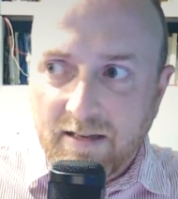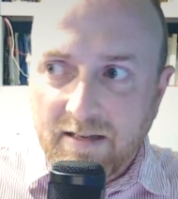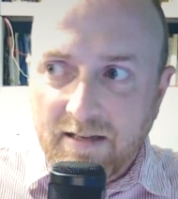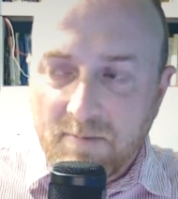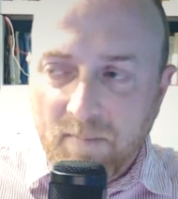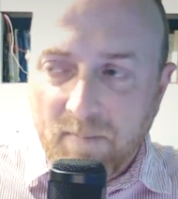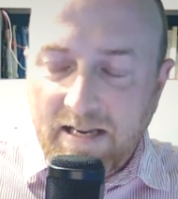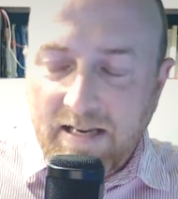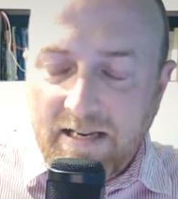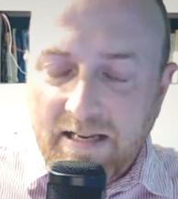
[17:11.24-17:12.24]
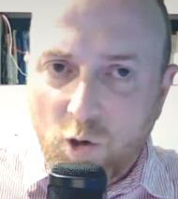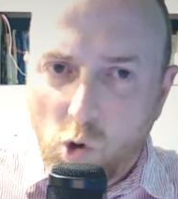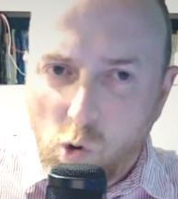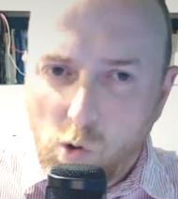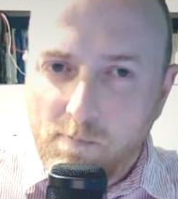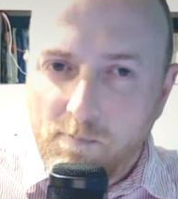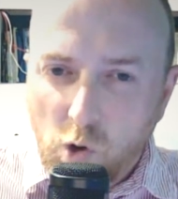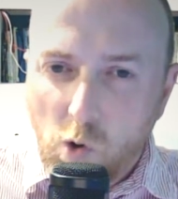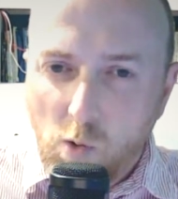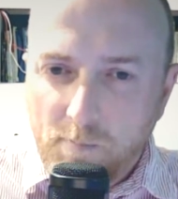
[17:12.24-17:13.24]
completely caught
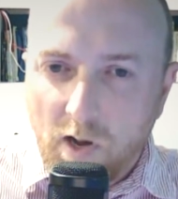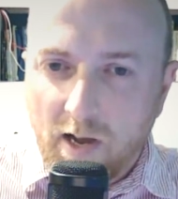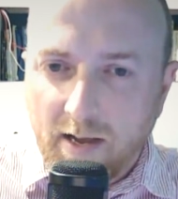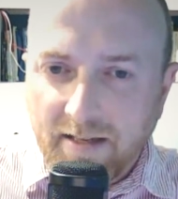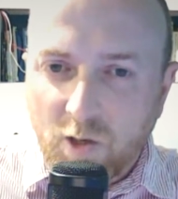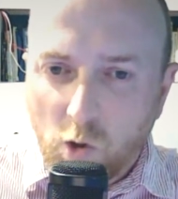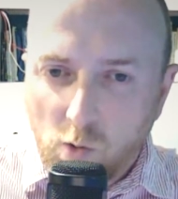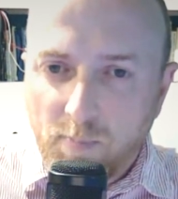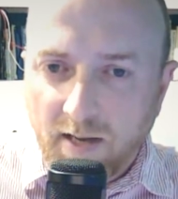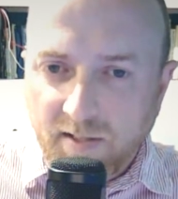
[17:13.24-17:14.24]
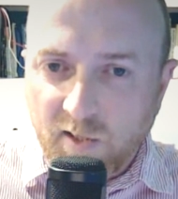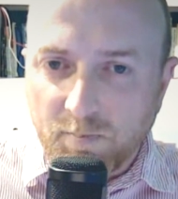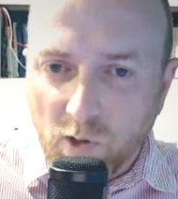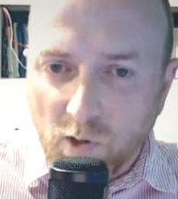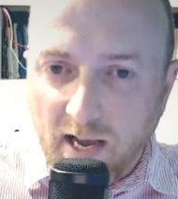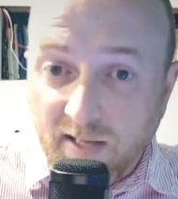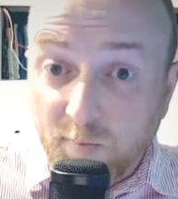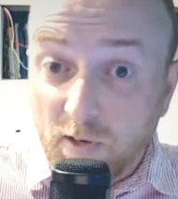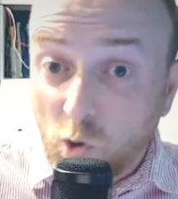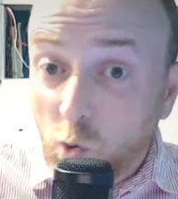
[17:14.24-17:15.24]
by surprise,
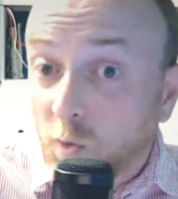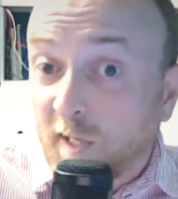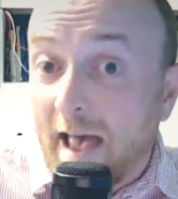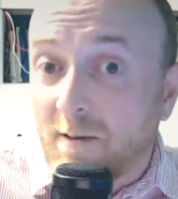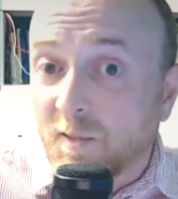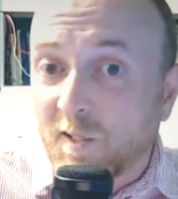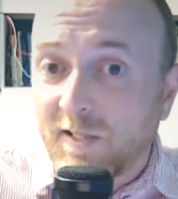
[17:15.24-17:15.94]
but caught out,